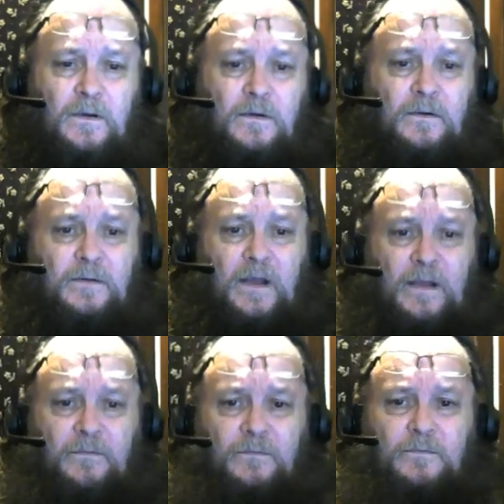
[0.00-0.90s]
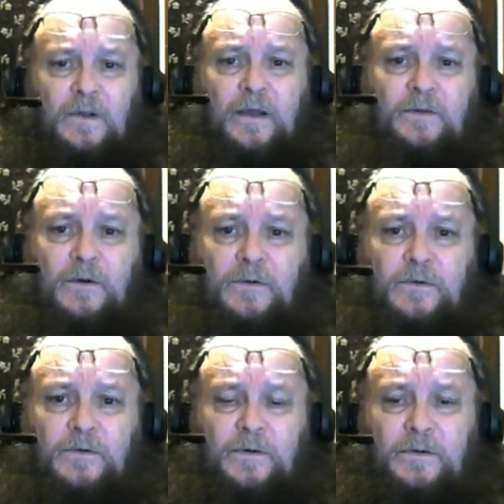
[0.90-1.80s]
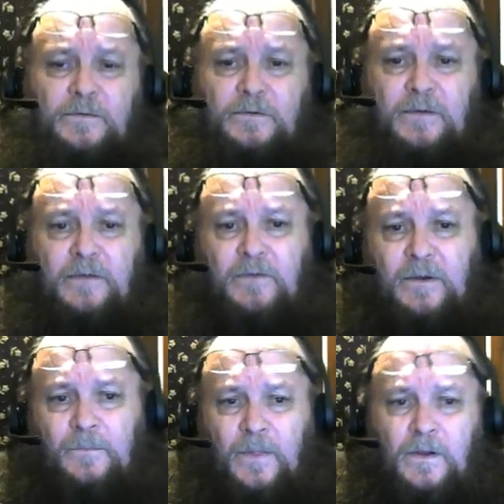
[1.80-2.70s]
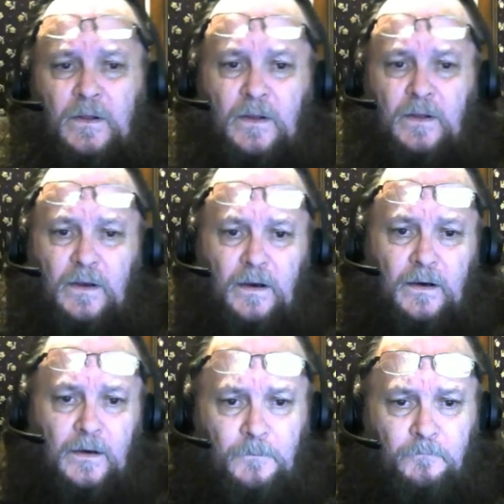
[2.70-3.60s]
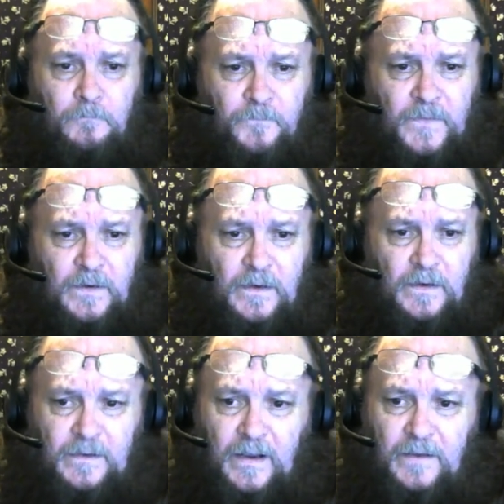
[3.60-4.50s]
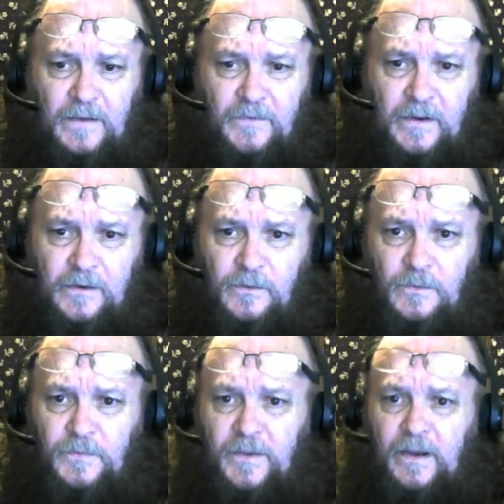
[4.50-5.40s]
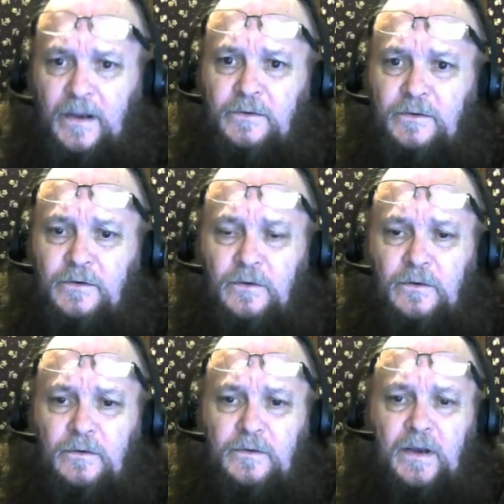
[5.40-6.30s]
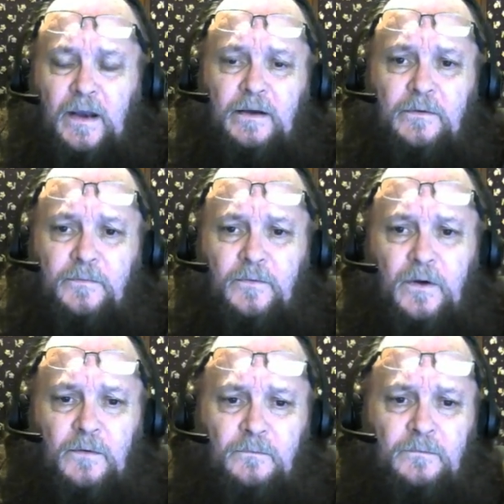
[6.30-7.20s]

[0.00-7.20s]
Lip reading: Dave, glad y'all could join us this evening. Dave, I know that you're kind of from